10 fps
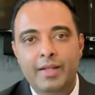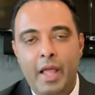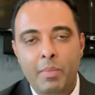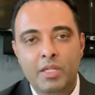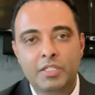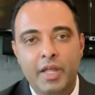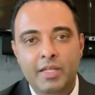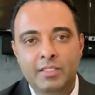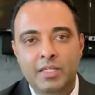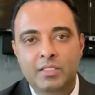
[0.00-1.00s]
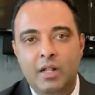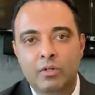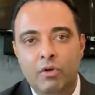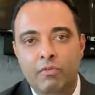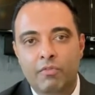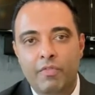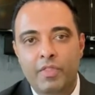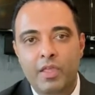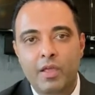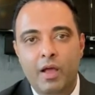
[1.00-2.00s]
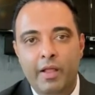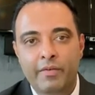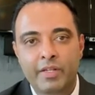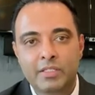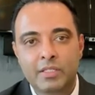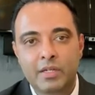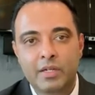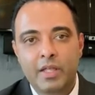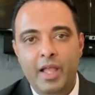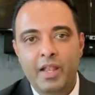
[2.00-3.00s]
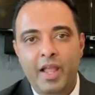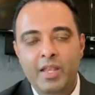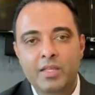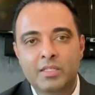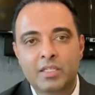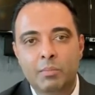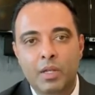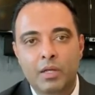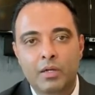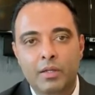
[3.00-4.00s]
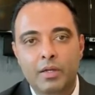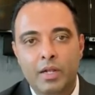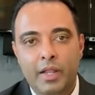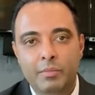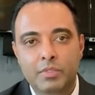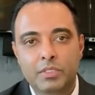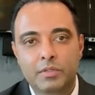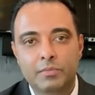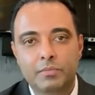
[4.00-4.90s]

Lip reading: damage as a result of the unrest, and any similar claims.